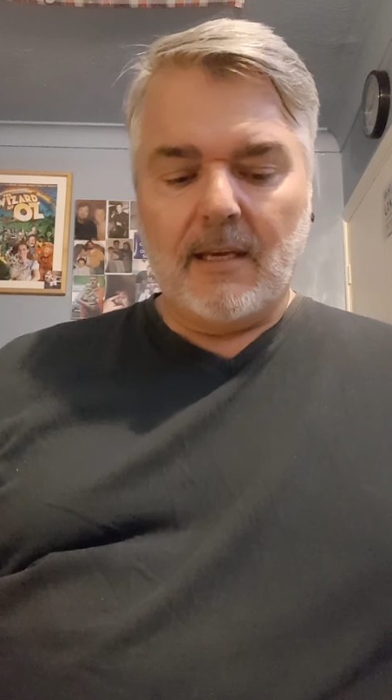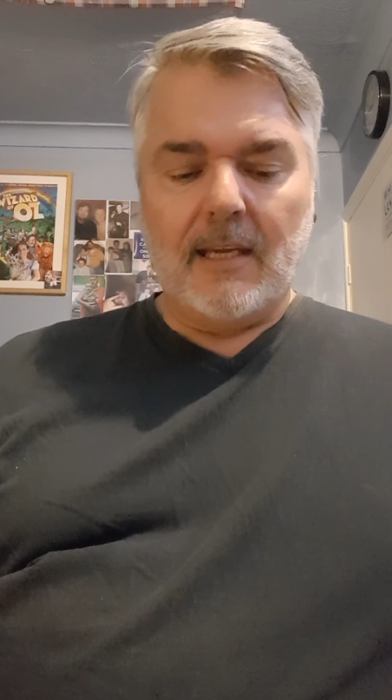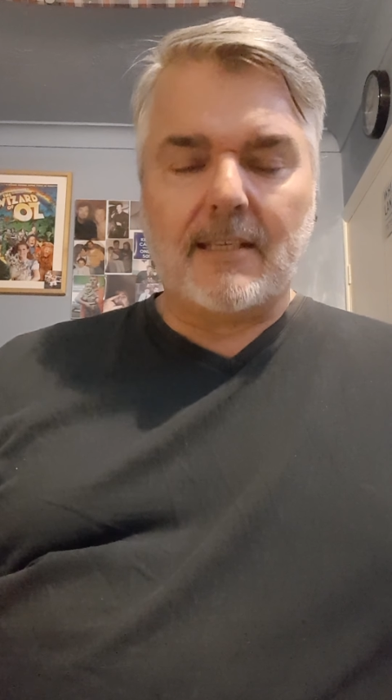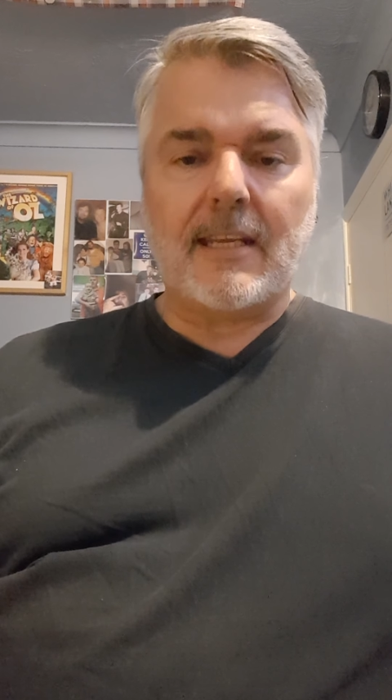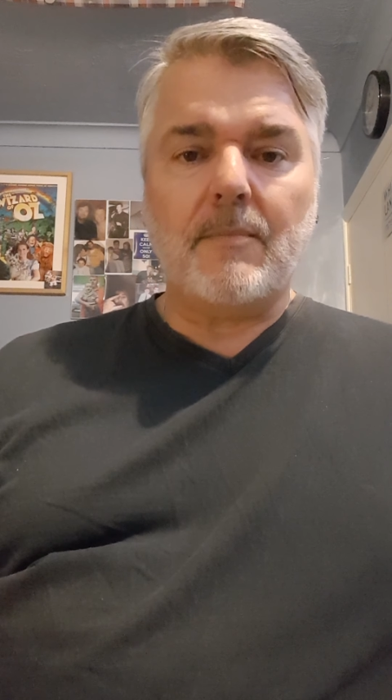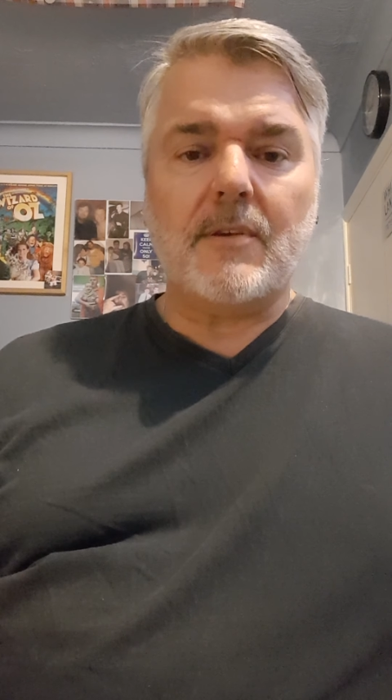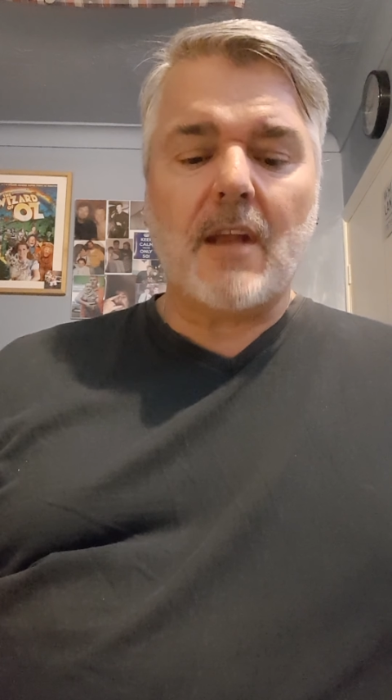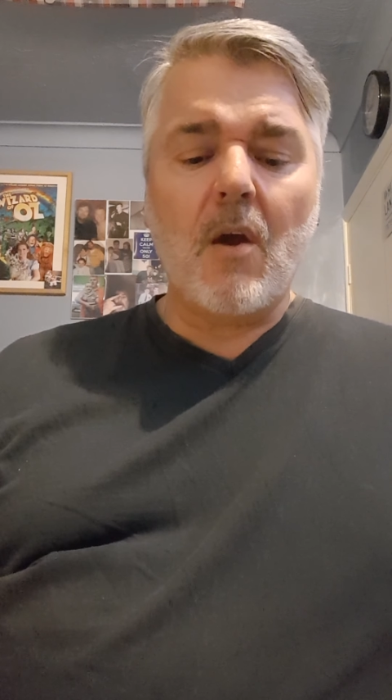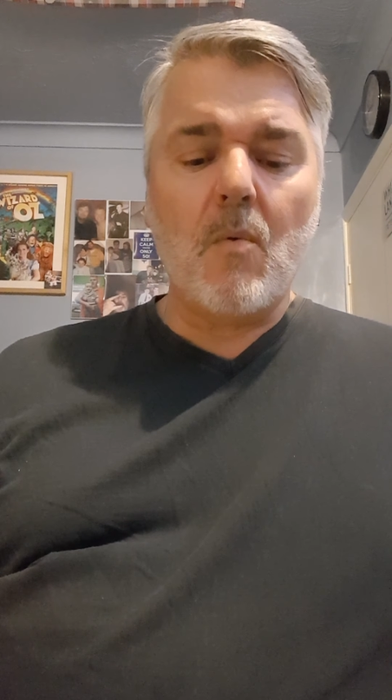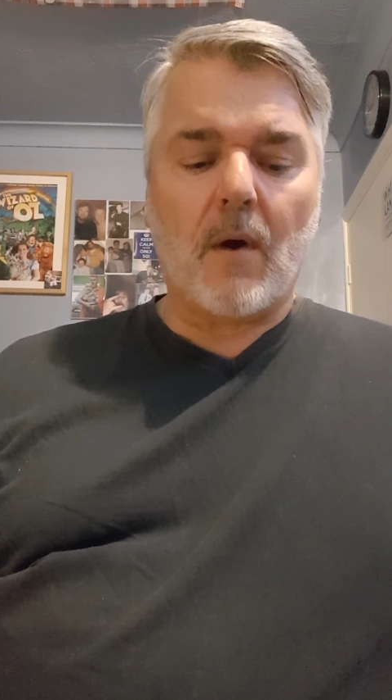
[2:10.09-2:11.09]
"It seems
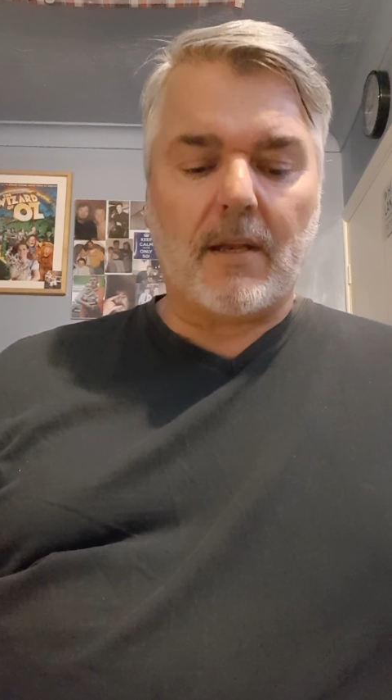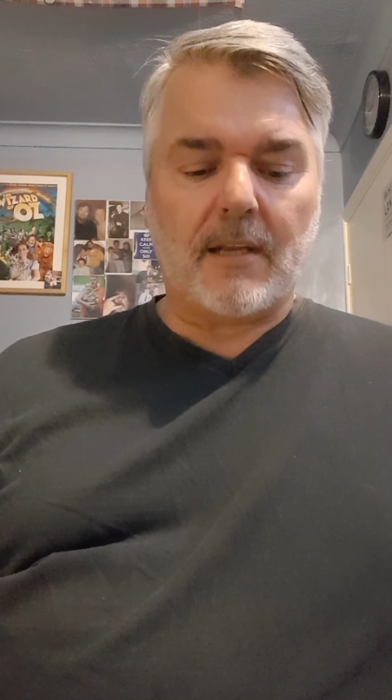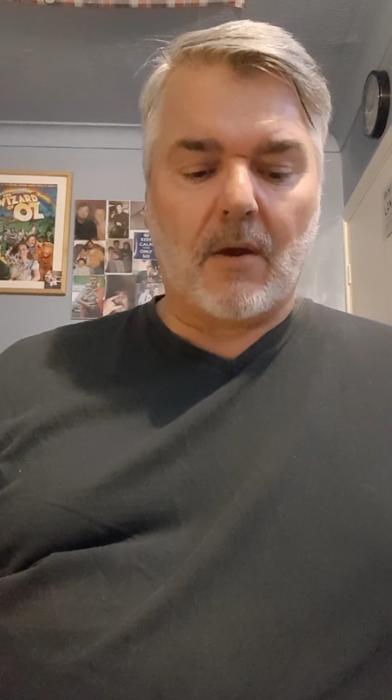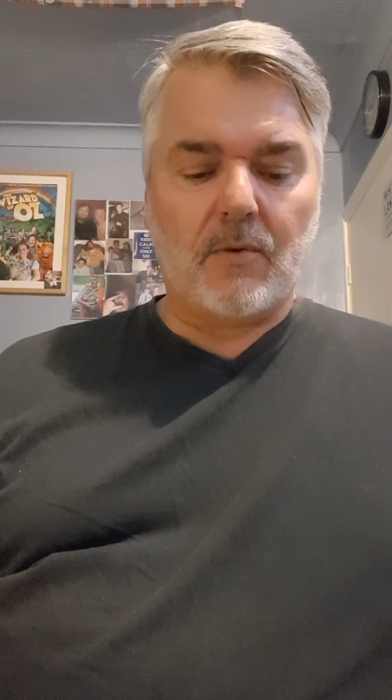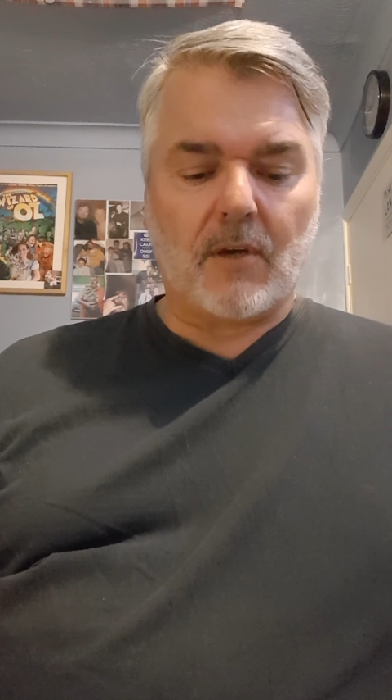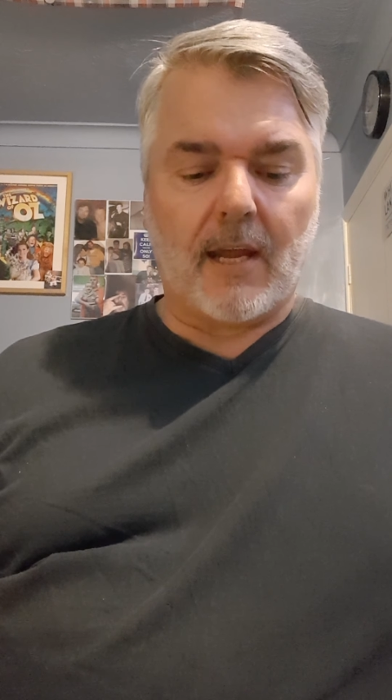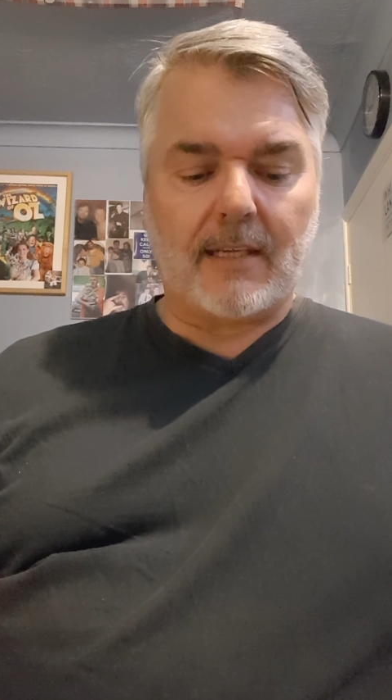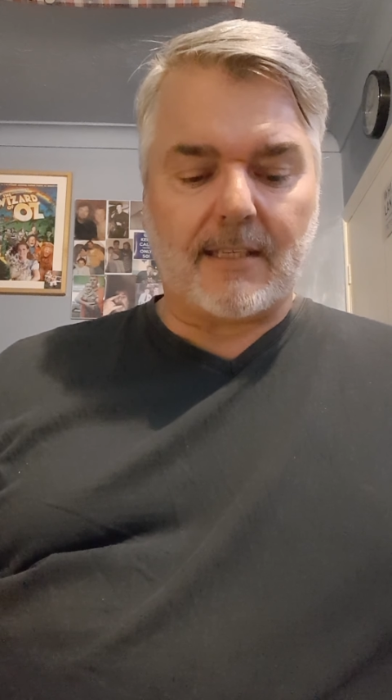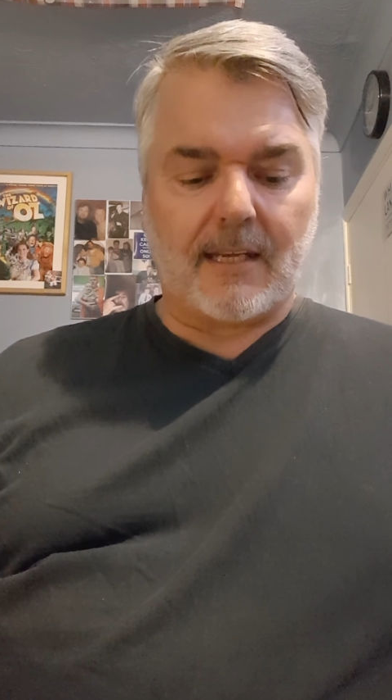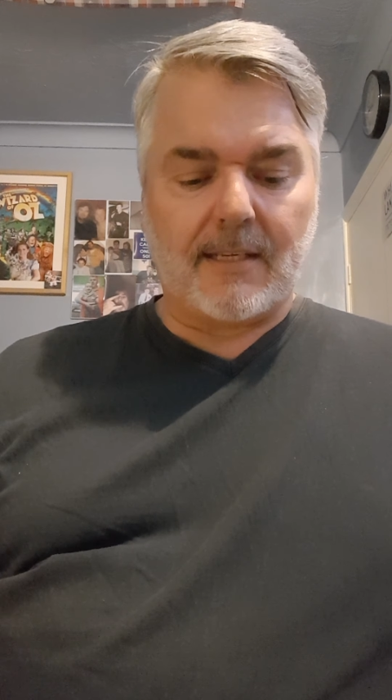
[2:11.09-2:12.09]
no one knows I
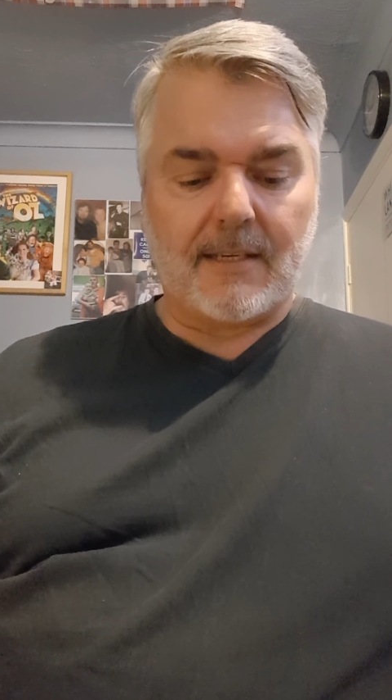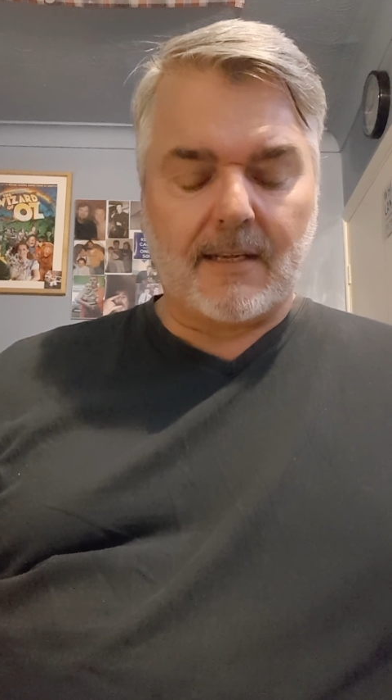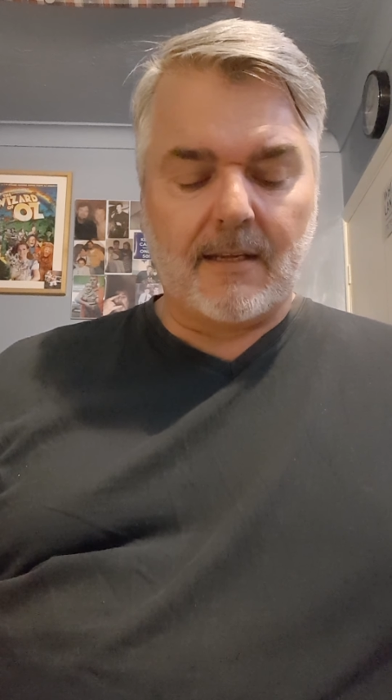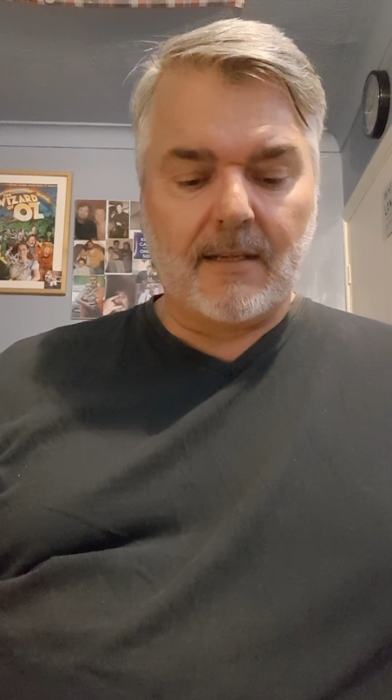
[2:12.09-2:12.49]
exist."